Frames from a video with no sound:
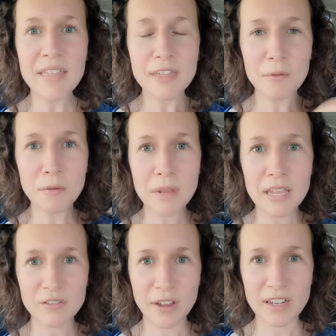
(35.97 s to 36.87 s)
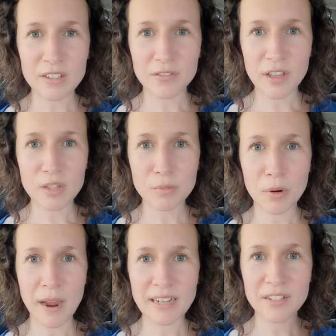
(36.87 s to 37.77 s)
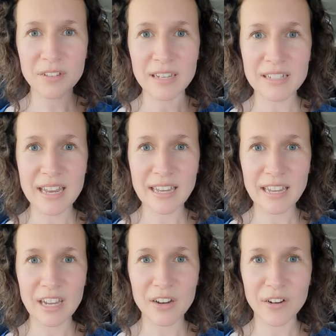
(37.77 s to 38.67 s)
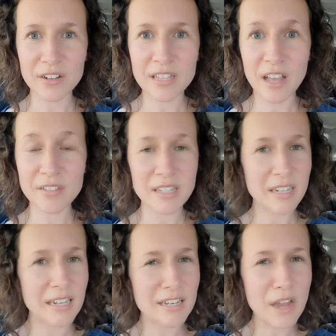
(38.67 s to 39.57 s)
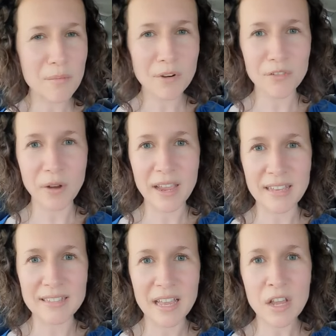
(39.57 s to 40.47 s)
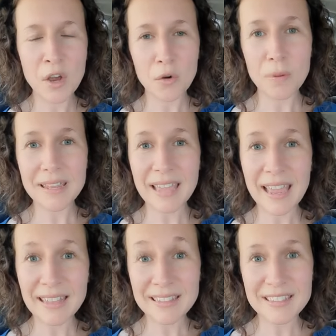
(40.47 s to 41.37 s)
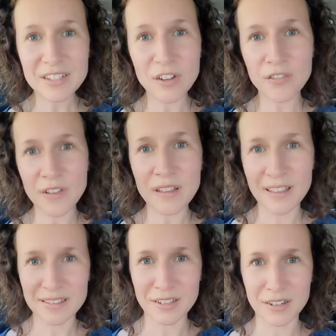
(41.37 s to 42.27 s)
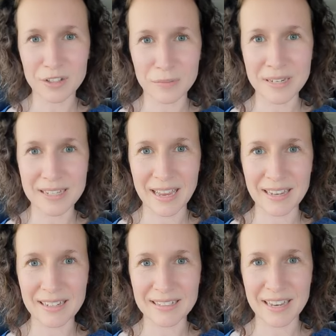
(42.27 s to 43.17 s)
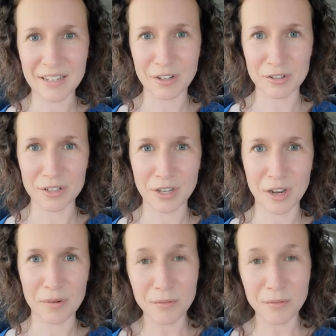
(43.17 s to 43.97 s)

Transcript: that when we invest, invest, proactively in taking care of ourselves in any number of ways, we can still feel as good as we did 10 years ago.